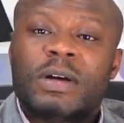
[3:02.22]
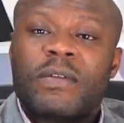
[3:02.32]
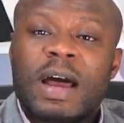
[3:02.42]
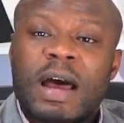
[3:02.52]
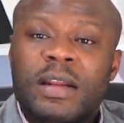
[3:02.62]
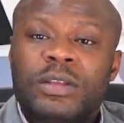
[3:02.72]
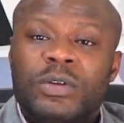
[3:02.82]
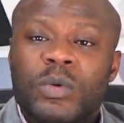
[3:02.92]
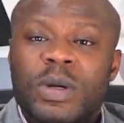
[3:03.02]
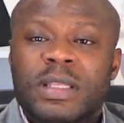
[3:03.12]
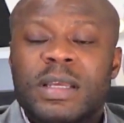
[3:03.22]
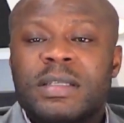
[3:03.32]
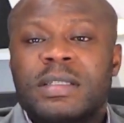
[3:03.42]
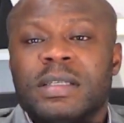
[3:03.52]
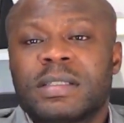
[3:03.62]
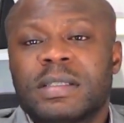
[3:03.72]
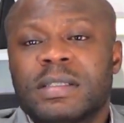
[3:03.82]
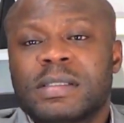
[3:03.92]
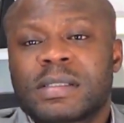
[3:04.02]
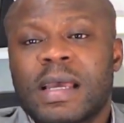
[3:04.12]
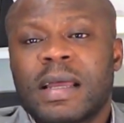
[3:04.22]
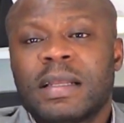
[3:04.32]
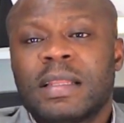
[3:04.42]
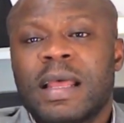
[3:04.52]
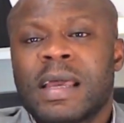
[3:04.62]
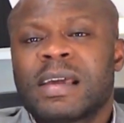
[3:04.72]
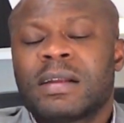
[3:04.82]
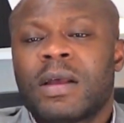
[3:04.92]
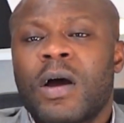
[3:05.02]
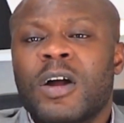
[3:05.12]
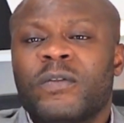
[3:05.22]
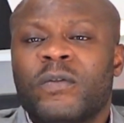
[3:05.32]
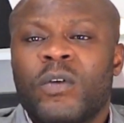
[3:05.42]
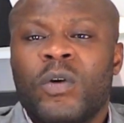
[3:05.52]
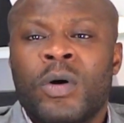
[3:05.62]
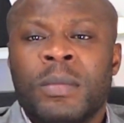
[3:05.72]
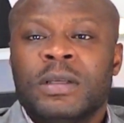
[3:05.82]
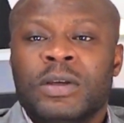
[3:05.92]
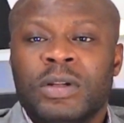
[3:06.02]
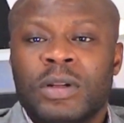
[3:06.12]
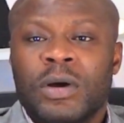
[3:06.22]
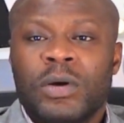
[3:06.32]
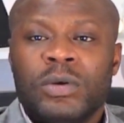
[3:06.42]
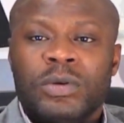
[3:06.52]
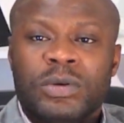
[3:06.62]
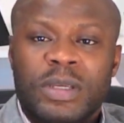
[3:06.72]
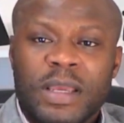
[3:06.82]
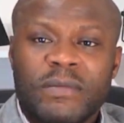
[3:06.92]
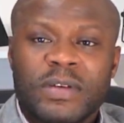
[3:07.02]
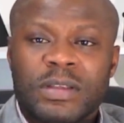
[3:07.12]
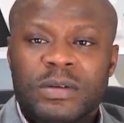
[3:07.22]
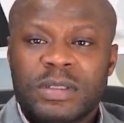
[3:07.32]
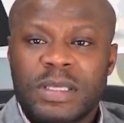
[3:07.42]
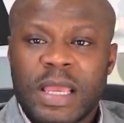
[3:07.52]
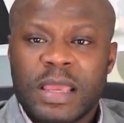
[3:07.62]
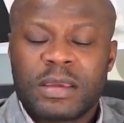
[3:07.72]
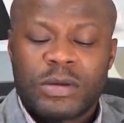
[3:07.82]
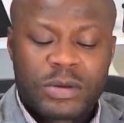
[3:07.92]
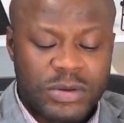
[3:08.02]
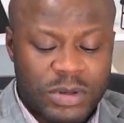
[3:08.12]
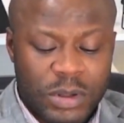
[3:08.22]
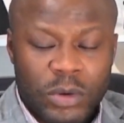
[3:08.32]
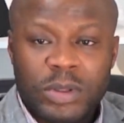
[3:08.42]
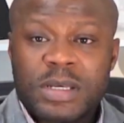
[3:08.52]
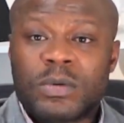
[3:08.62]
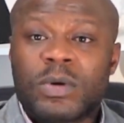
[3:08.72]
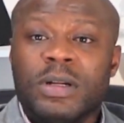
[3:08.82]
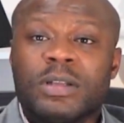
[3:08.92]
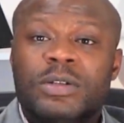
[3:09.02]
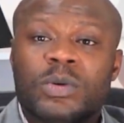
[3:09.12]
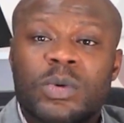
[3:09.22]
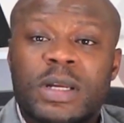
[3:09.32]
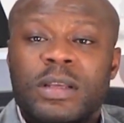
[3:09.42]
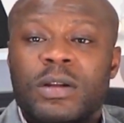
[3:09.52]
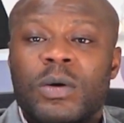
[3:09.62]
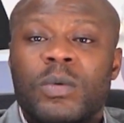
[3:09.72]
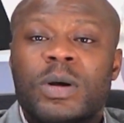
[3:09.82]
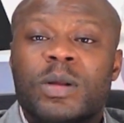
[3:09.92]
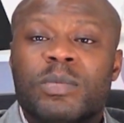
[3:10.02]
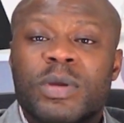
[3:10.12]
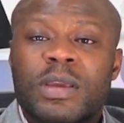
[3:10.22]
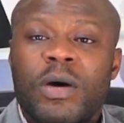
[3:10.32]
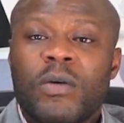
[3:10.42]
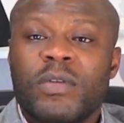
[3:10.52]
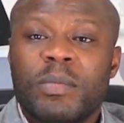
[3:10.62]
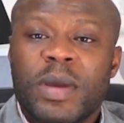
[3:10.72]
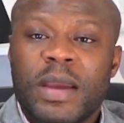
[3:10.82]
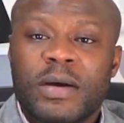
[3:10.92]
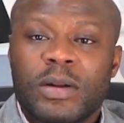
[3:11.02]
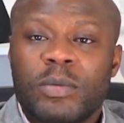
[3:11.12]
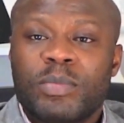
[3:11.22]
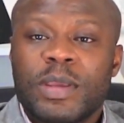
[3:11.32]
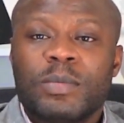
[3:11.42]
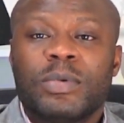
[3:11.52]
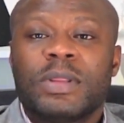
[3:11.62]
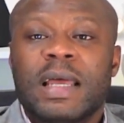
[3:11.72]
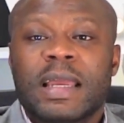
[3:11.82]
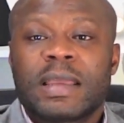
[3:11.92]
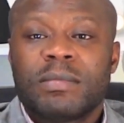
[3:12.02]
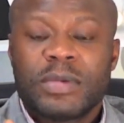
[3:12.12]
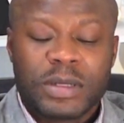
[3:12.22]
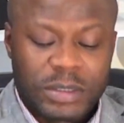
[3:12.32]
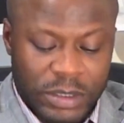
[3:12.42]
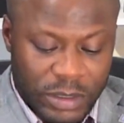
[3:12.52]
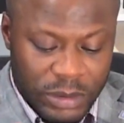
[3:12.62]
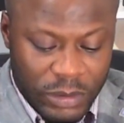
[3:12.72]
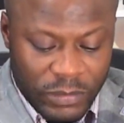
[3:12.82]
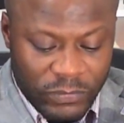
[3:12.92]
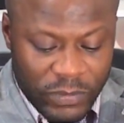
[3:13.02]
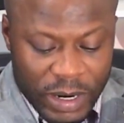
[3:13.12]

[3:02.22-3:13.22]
of how to do it. It's kind of like an art form, you know. You give and you take. You slowly want to do it. You don't want to be overbearing on people. That can be a turnoff,